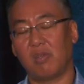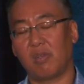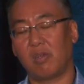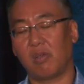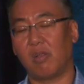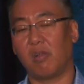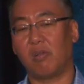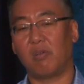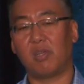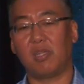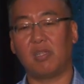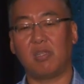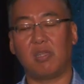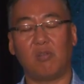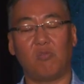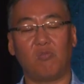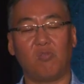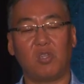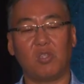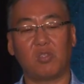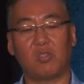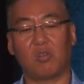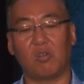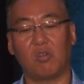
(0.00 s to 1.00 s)
he did
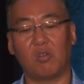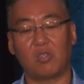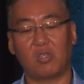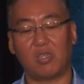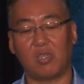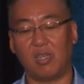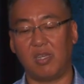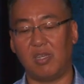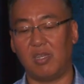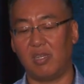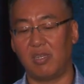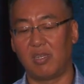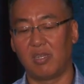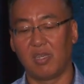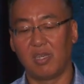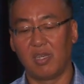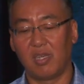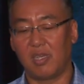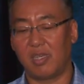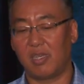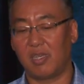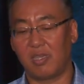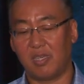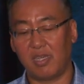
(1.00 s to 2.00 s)
research in
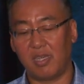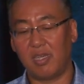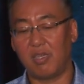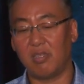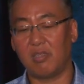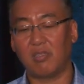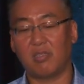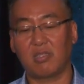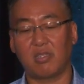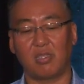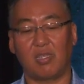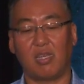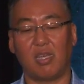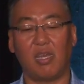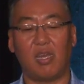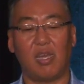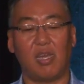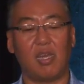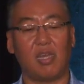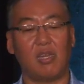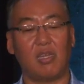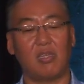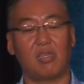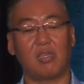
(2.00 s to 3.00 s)
yeast,
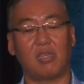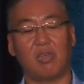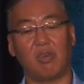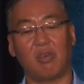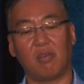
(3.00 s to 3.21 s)
and